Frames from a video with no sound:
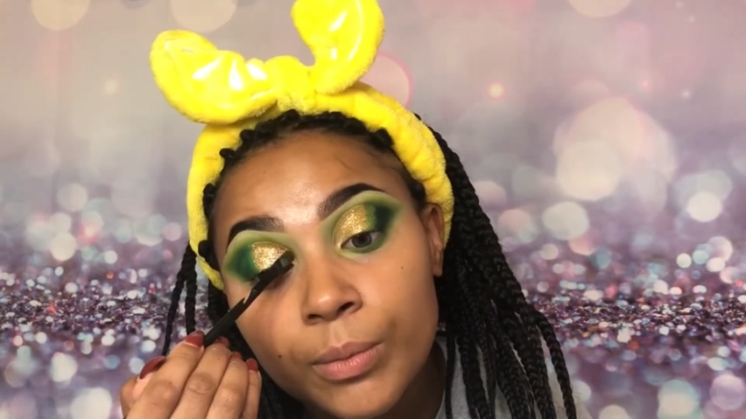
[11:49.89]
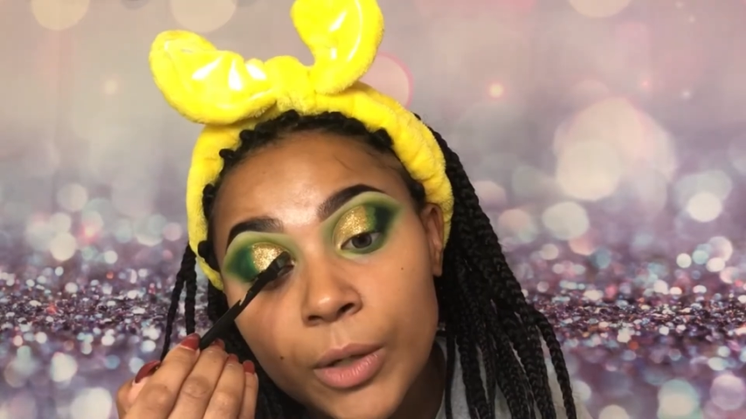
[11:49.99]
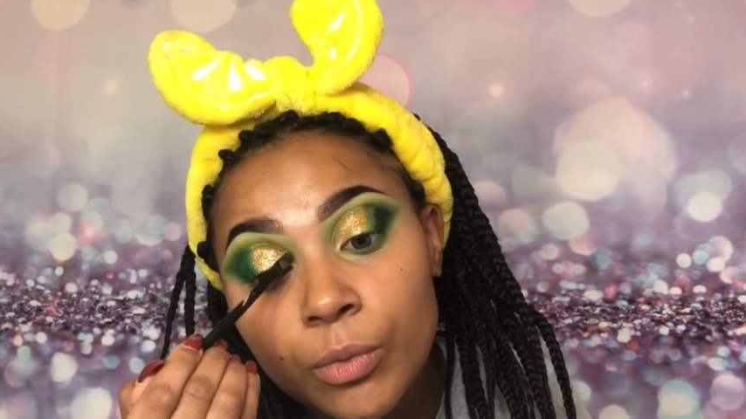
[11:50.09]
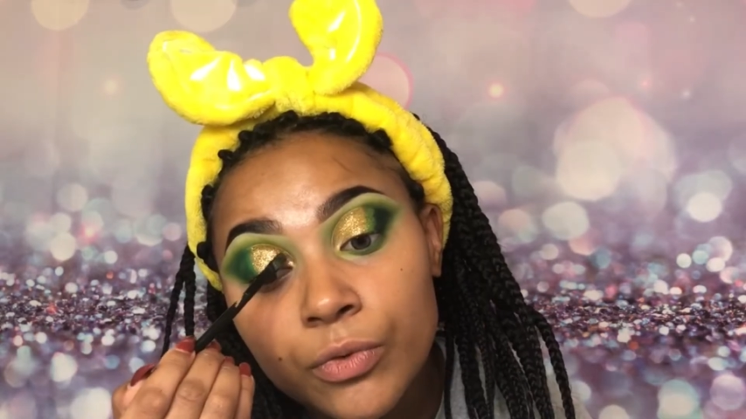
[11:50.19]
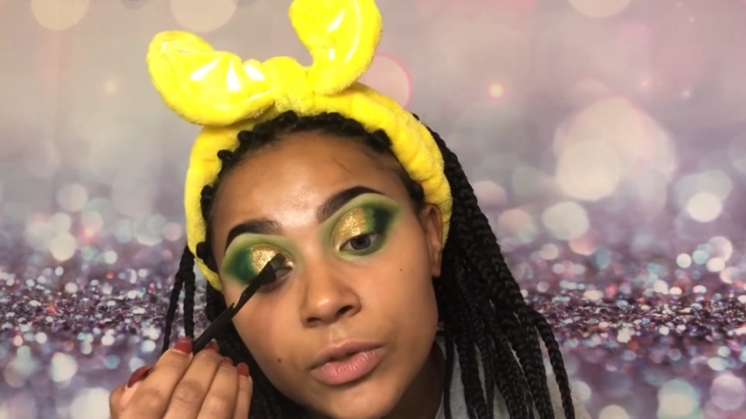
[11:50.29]

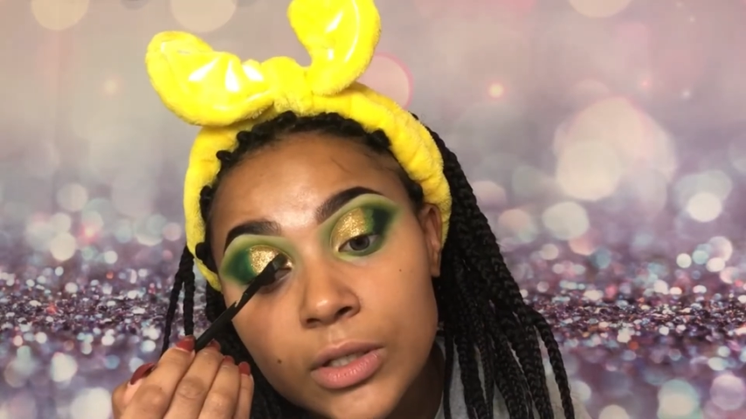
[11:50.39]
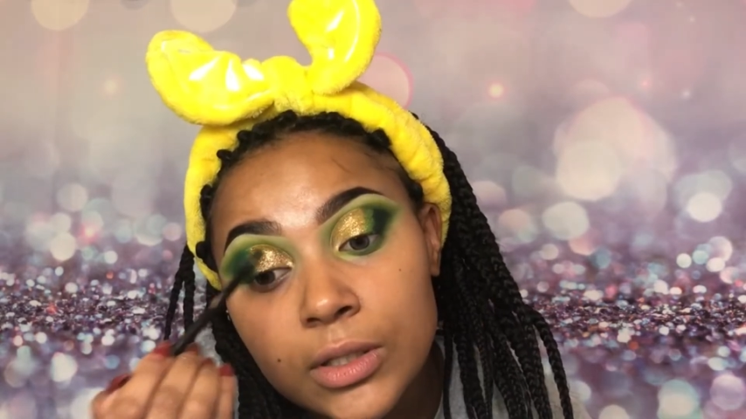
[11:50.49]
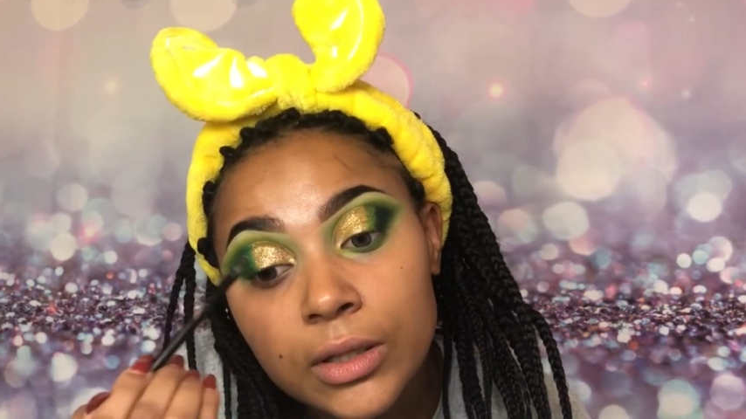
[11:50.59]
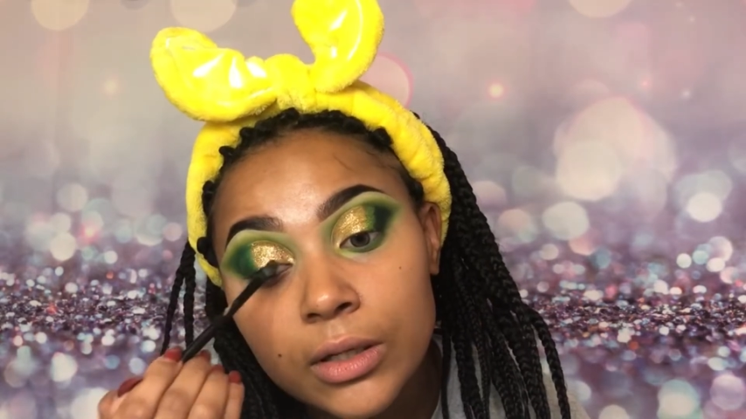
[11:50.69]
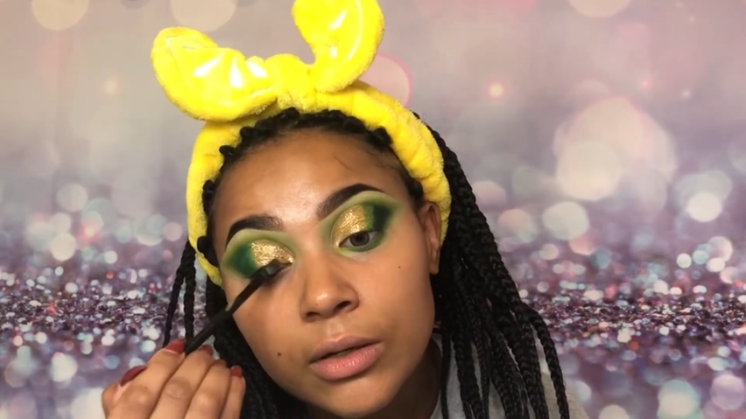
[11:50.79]
But with this
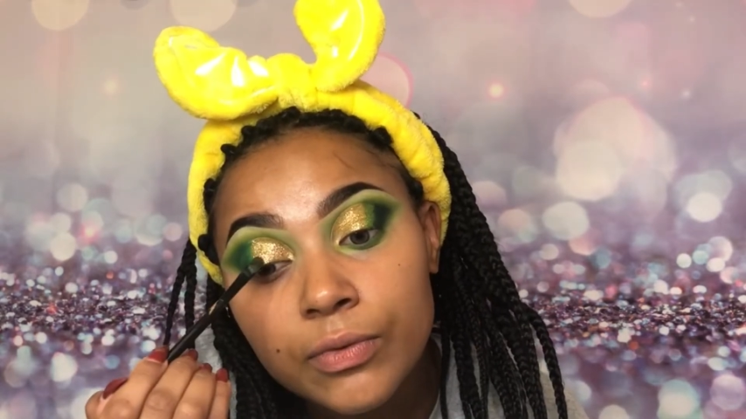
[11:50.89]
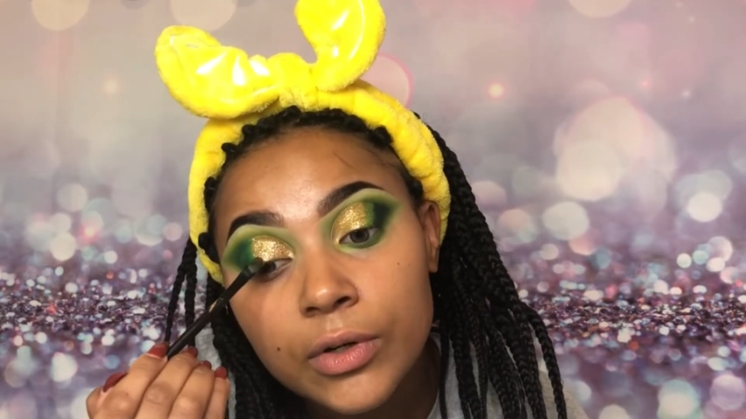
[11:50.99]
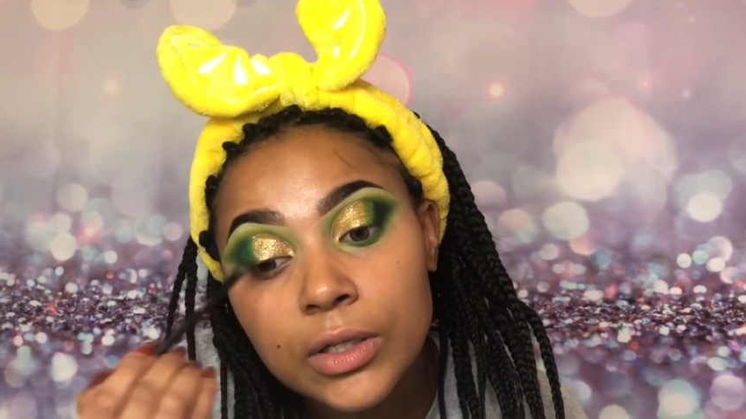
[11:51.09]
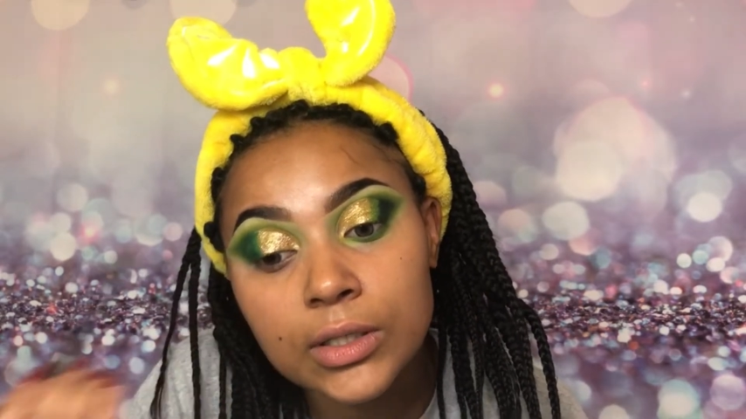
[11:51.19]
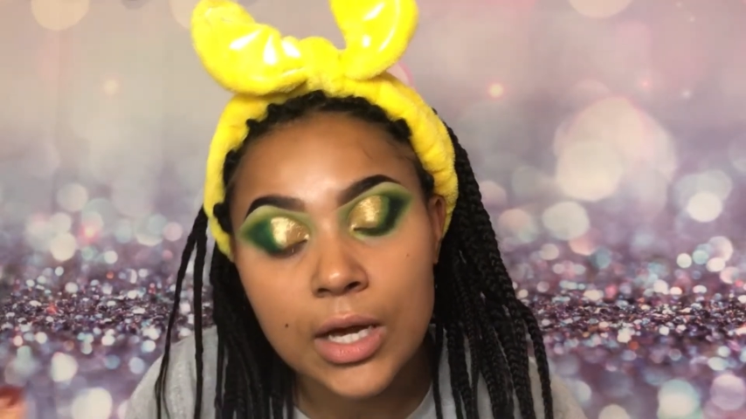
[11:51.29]
glitter,
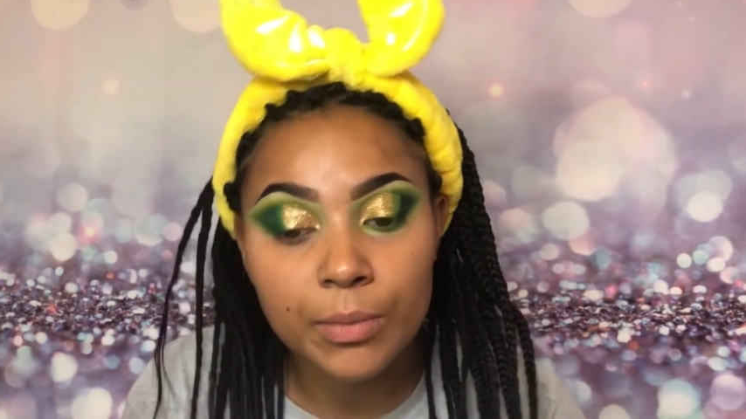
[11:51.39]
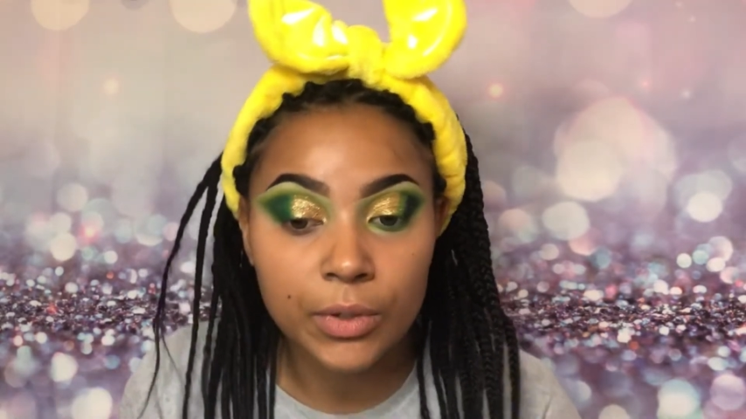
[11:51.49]
for example,